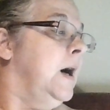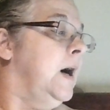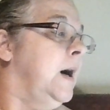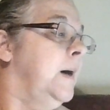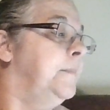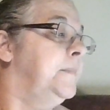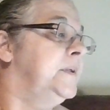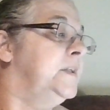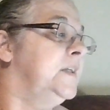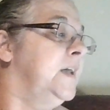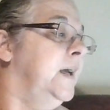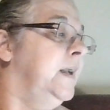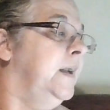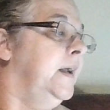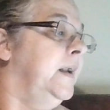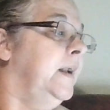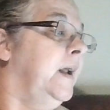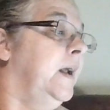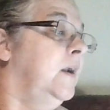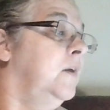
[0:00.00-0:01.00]

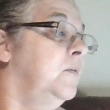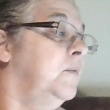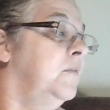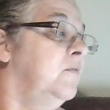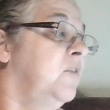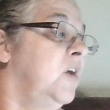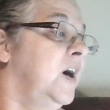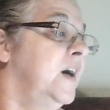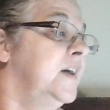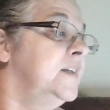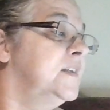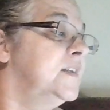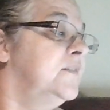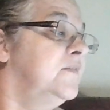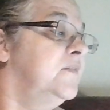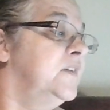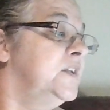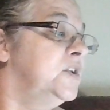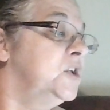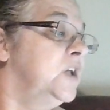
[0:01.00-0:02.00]
Updated and revised
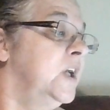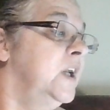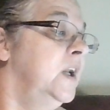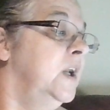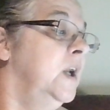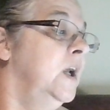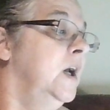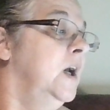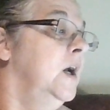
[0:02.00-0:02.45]
vision